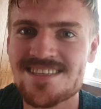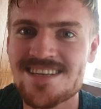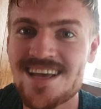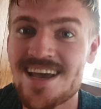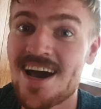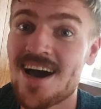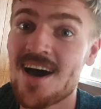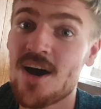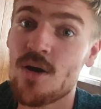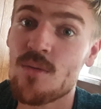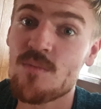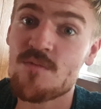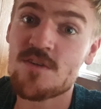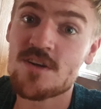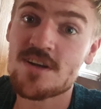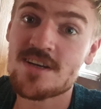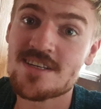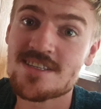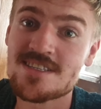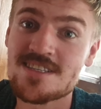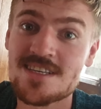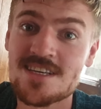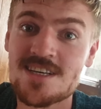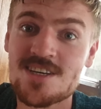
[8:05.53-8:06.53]
yeah, hopefully
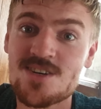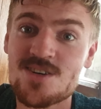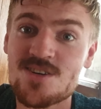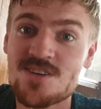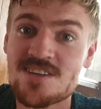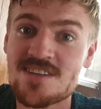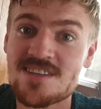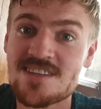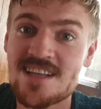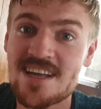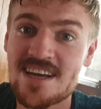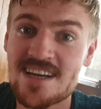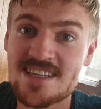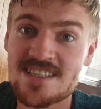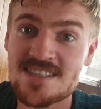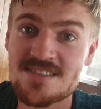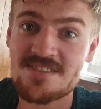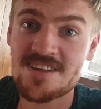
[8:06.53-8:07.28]
see you in the next